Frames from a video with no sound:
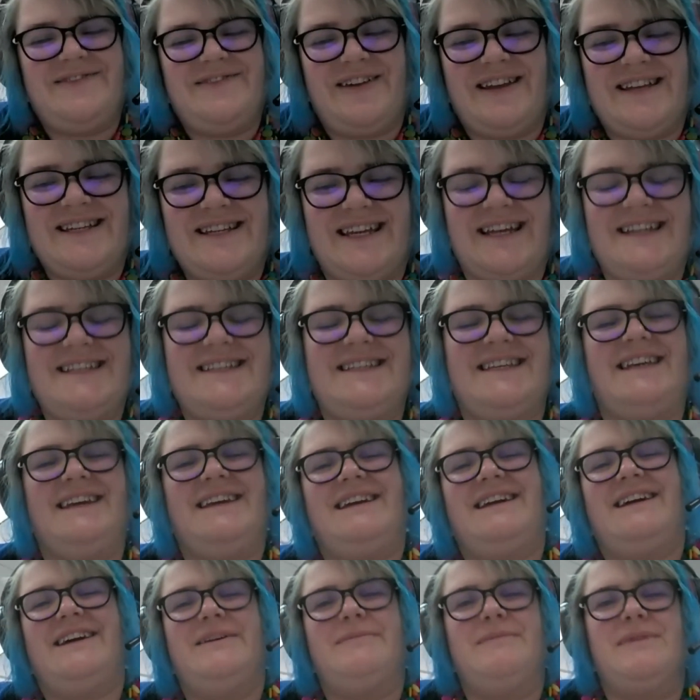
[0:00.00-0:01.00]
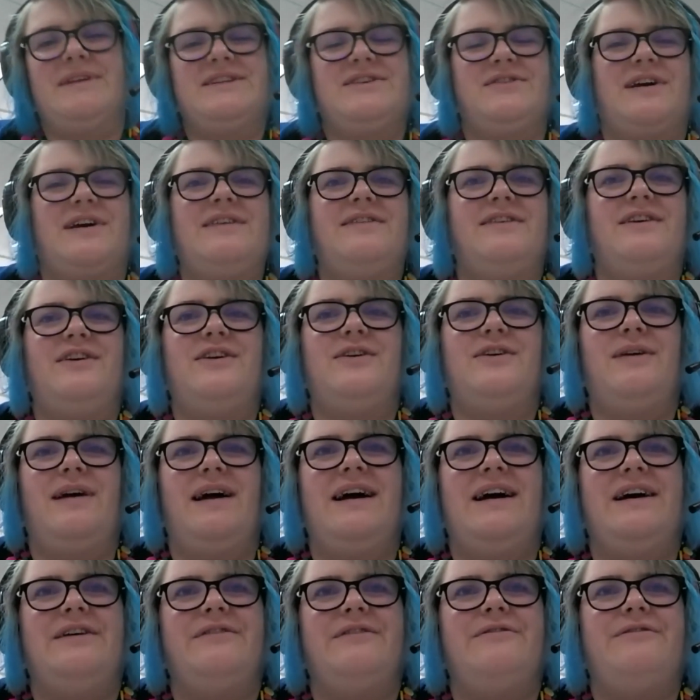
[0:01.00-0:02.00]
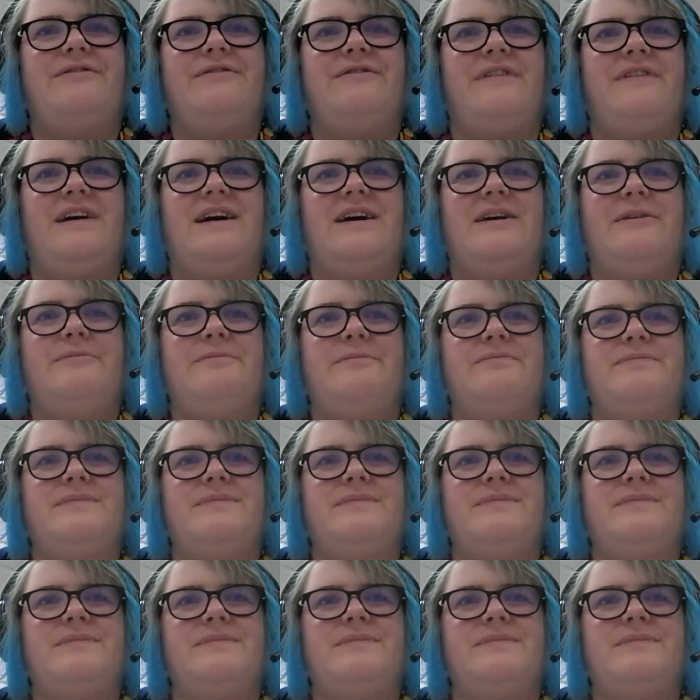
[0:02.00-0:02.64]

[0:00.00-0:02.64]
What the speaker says: fantastic. It's great that you have a